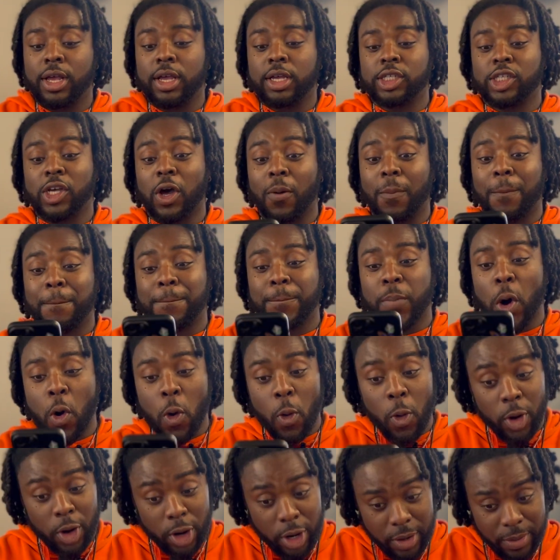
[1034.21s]
So
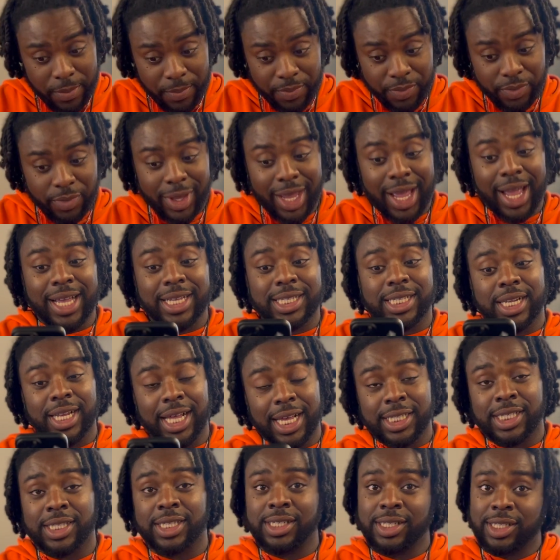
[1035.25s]
poor is
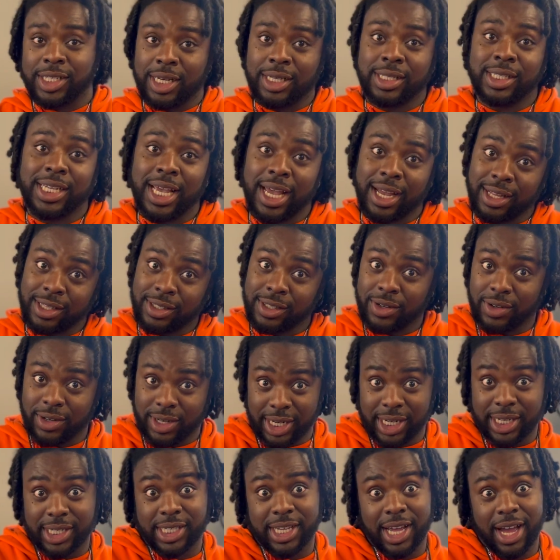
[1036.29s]
less than 10 seconds on
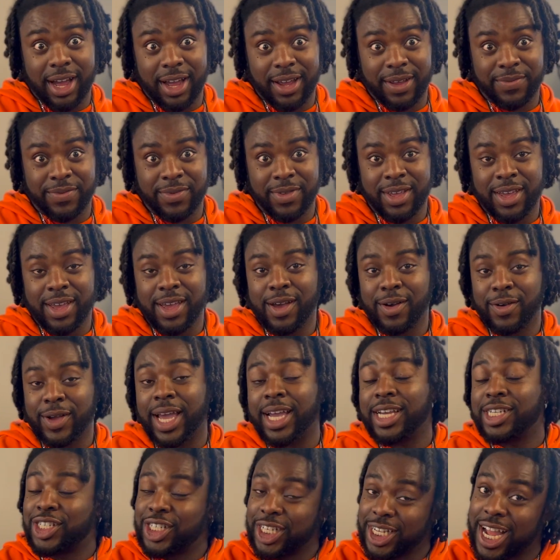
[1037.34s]
each side,
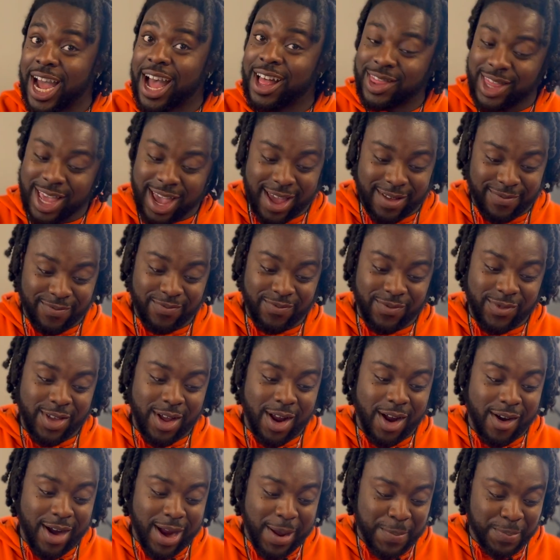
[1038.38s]
okay? She got that,
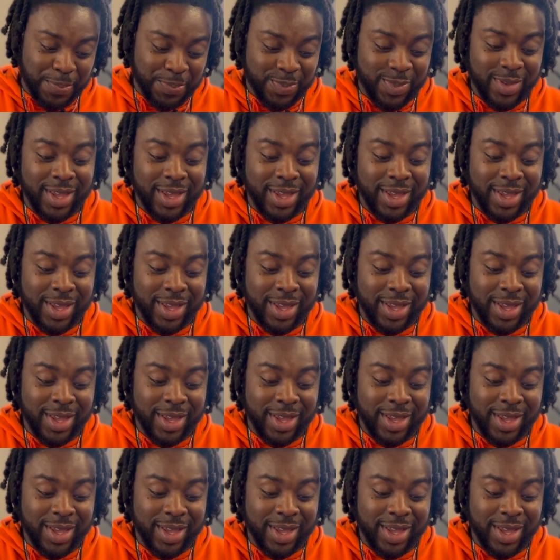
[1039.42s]
all right?